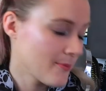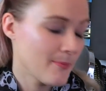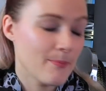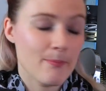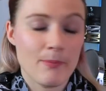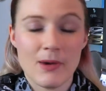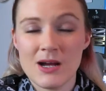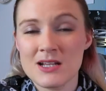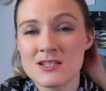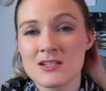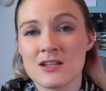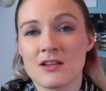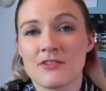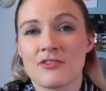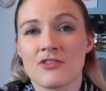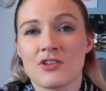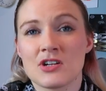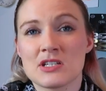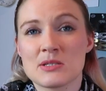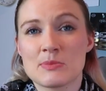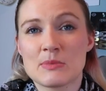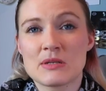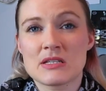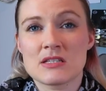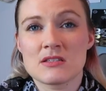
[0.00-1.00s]
Magic of
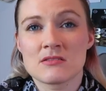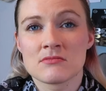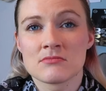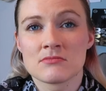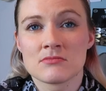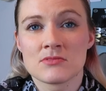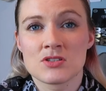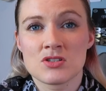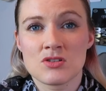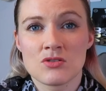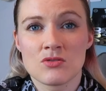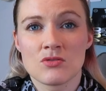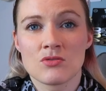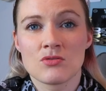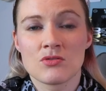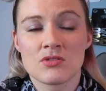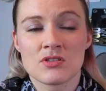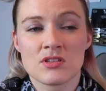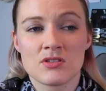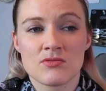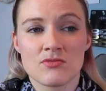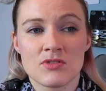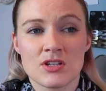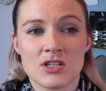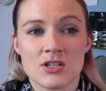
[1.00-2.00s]
Christmas. So
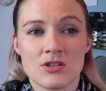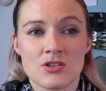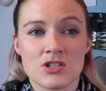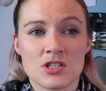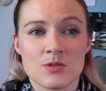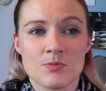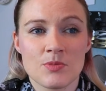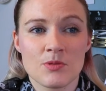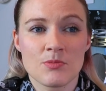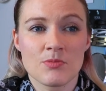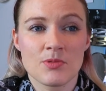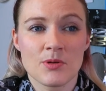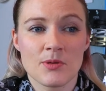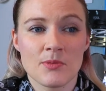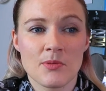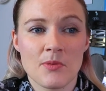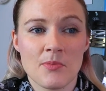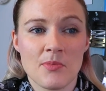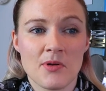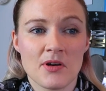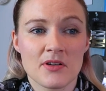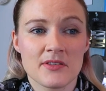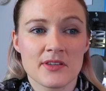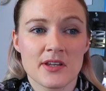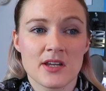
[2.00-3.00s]
the reusable bubble
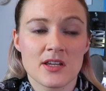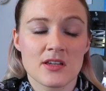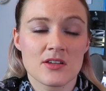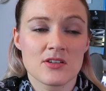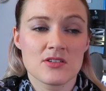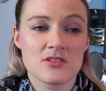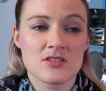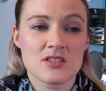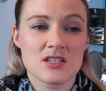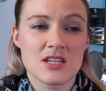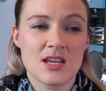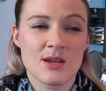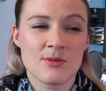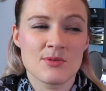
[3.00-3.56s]
bar that I used.